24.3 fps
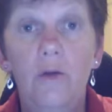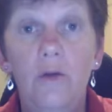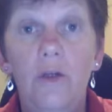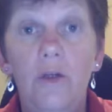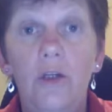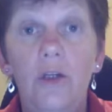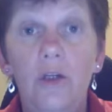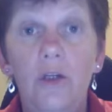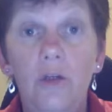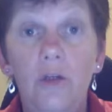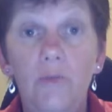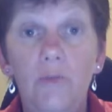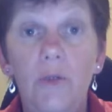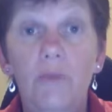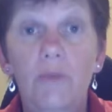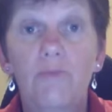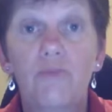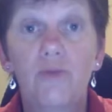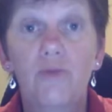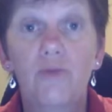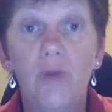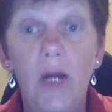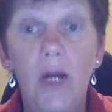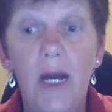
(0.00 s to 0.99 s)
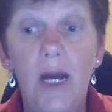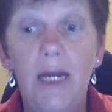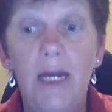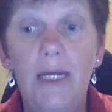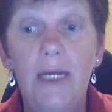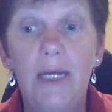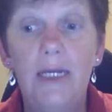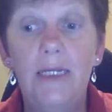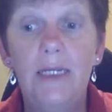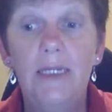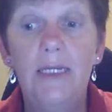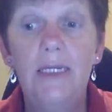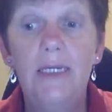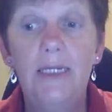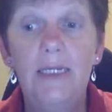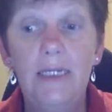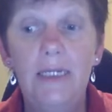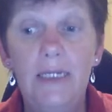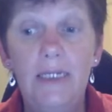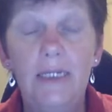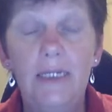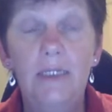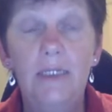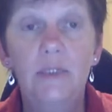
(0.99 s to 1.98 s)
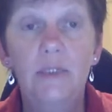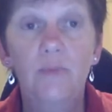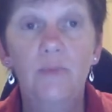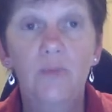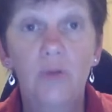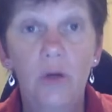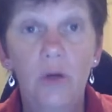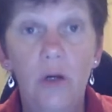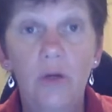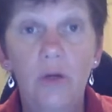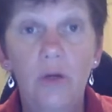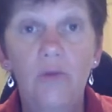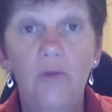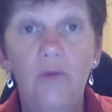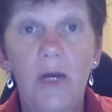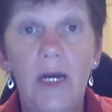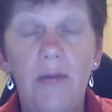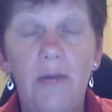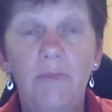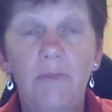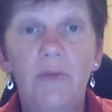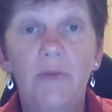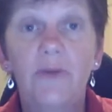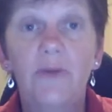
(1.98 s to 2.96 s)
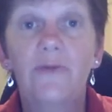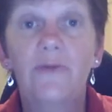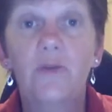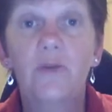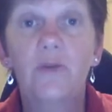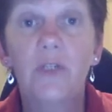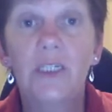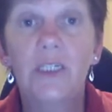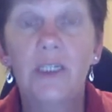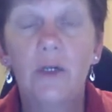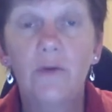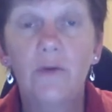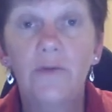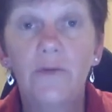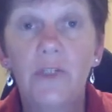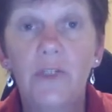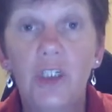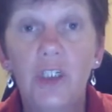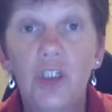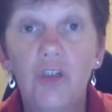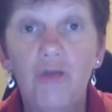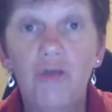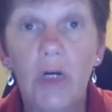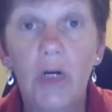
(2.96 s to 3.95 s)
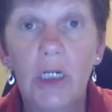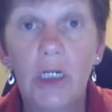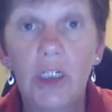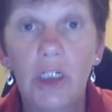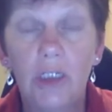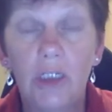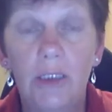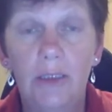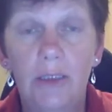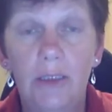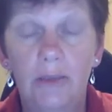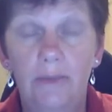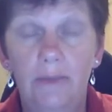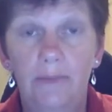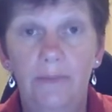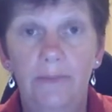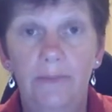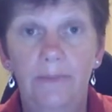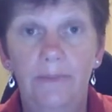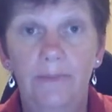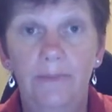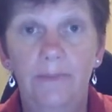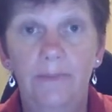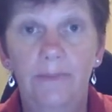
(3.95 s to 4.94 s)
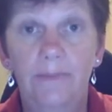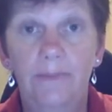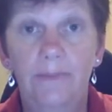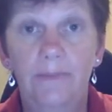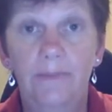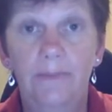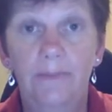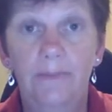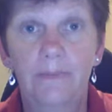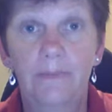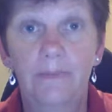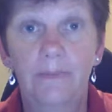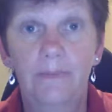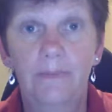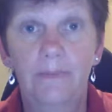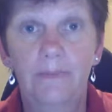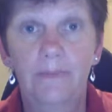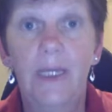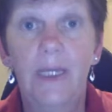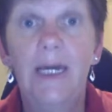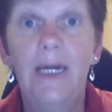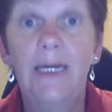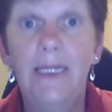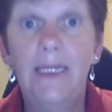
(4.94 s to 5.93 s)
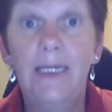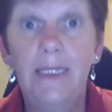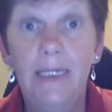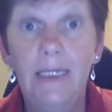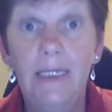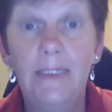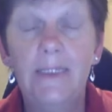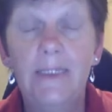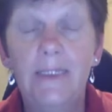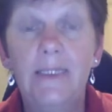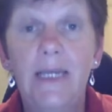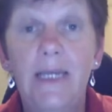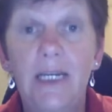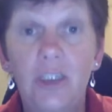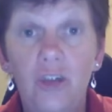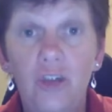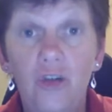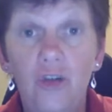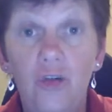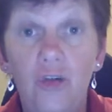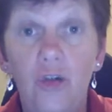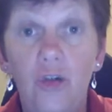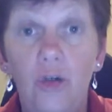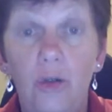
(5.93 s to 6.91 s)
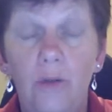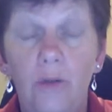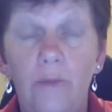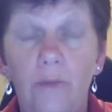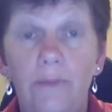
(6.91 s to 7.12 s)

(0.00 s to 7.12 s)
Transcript: human brain is programmed for self-destruction? And it is, and that's true.